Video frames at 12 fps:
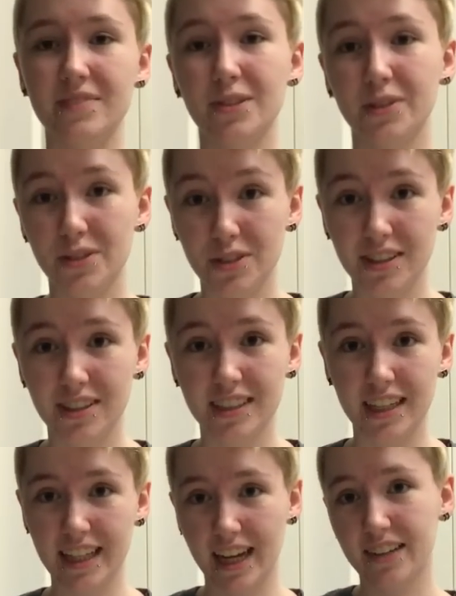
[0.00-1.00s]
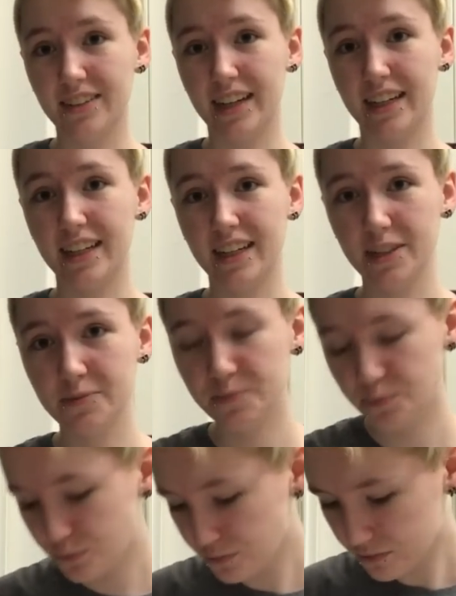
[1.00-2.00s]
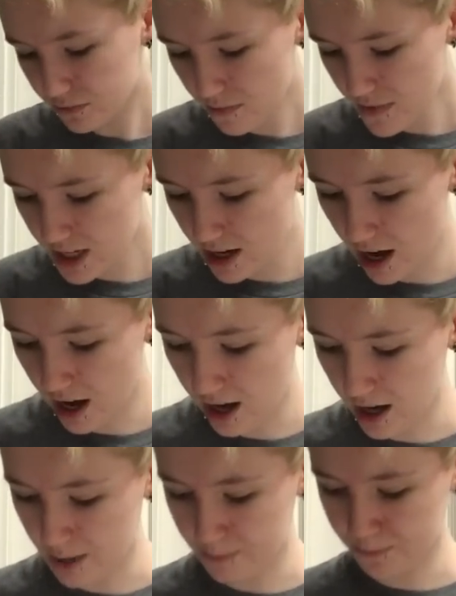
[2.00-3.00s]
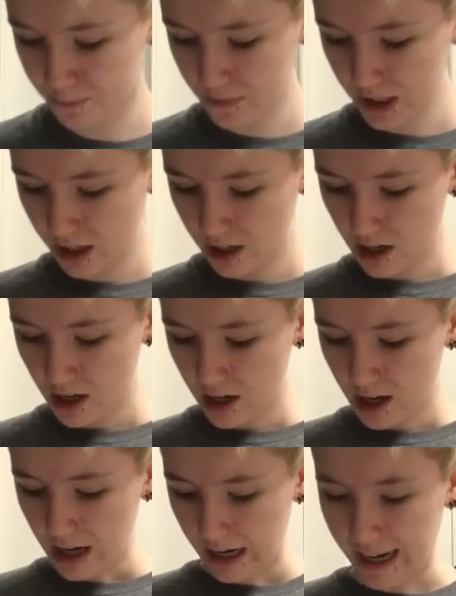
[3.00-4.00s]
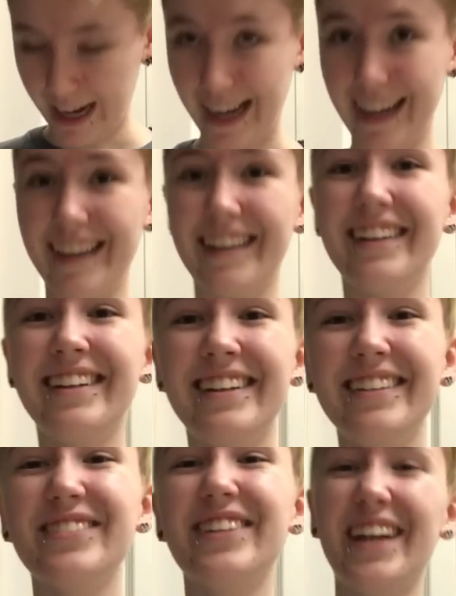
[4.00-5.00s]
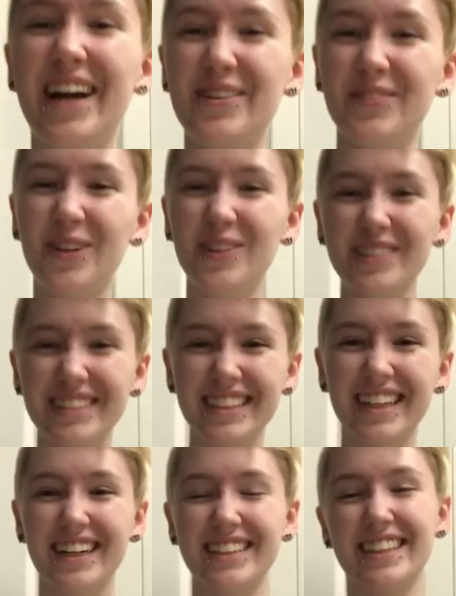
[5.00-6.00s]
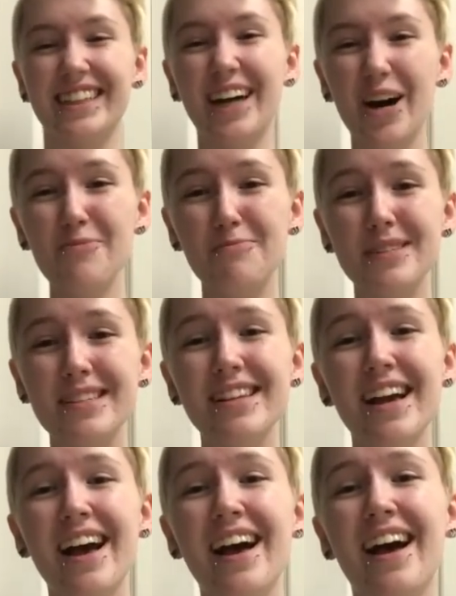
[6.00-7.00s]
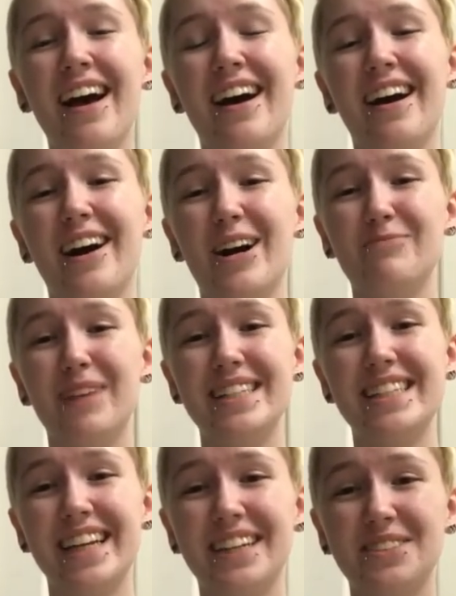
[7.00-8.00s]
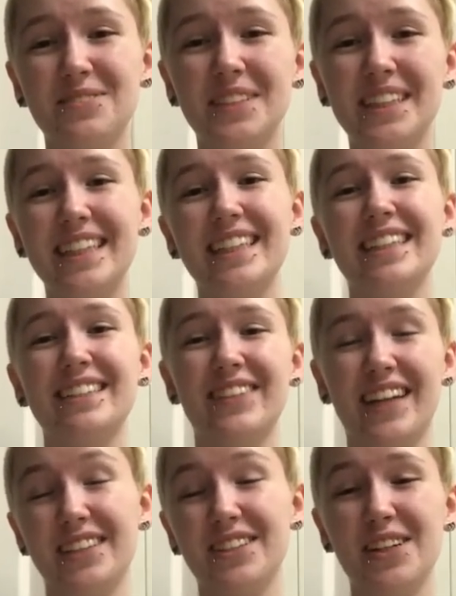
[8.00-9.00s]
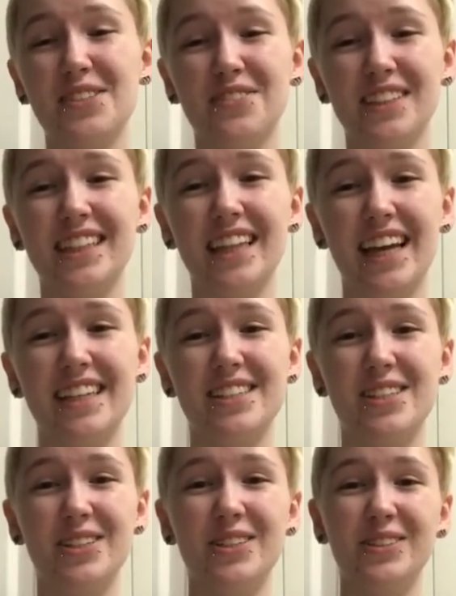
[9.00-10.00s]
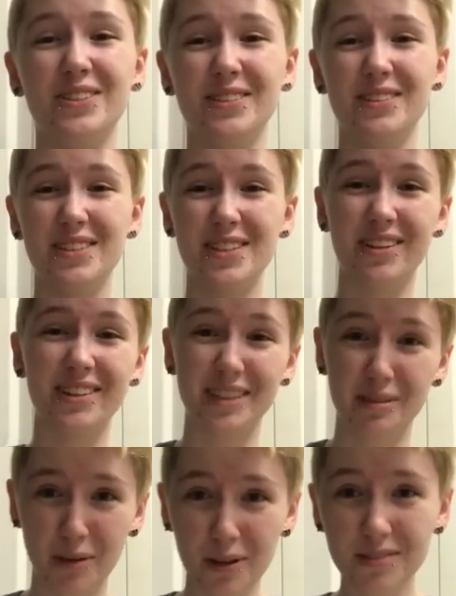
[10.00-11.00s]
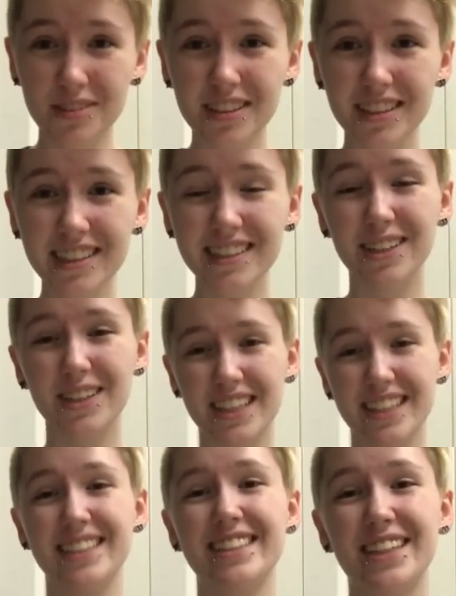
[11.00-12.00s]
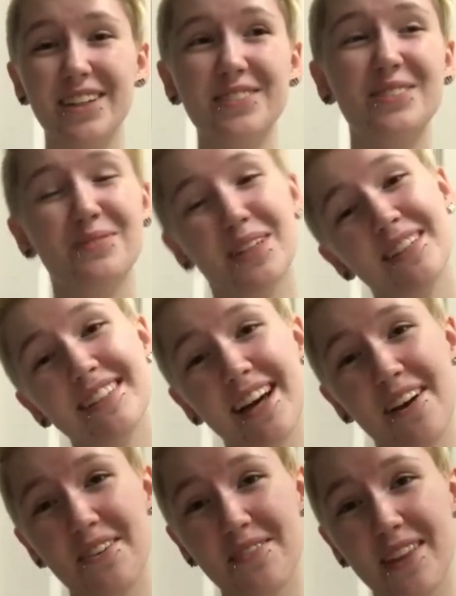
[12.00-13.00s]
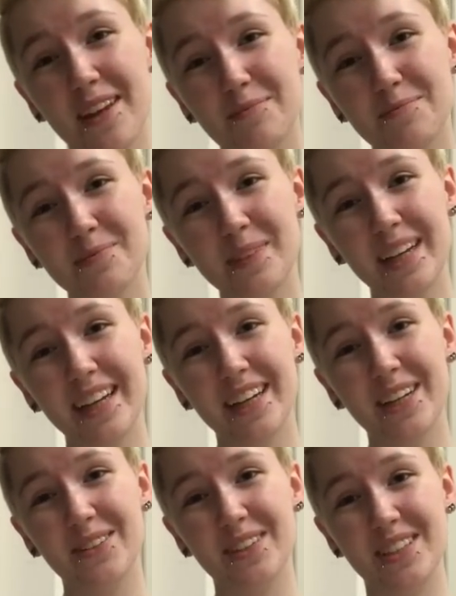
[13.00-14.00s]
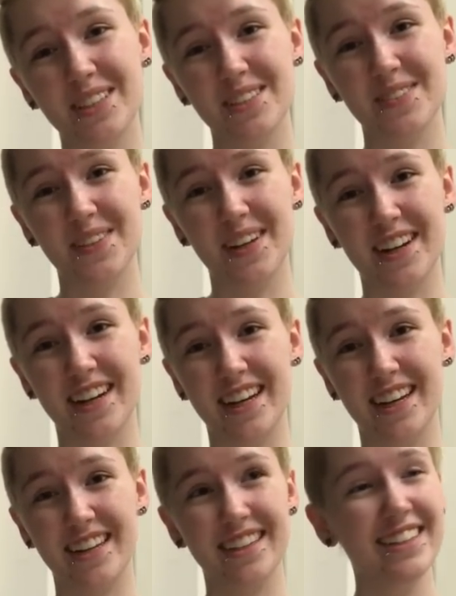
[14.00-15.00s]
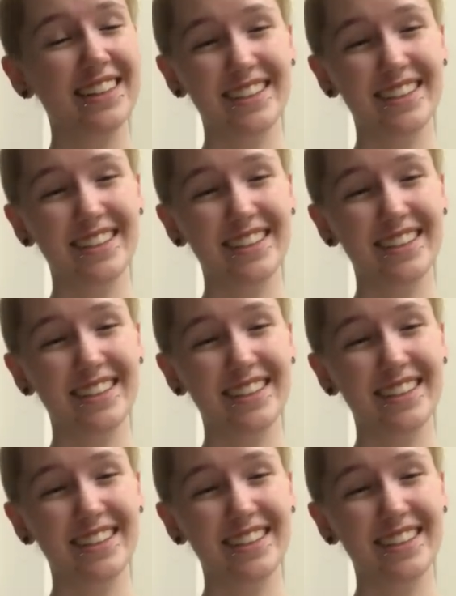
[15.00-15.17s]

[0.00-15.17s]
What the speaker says: So it usually looks like that right here. When I'm holding on to cups, my Tourette's really likes to turn them over so the stuff spills out of them, which is very